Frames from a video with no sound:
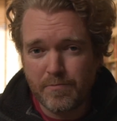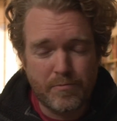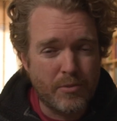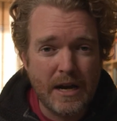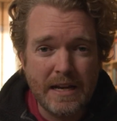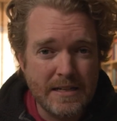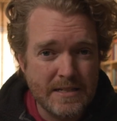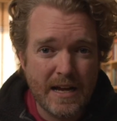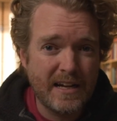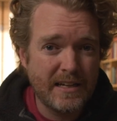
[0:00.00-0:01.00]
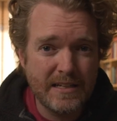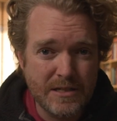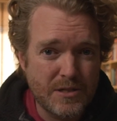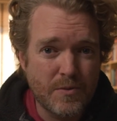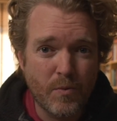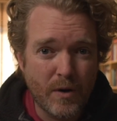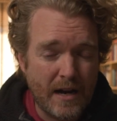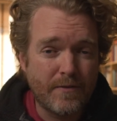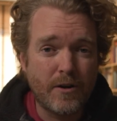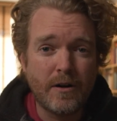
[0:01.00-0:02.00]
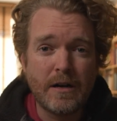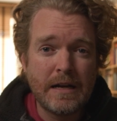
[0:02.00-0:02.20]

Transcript: brain science, whatever.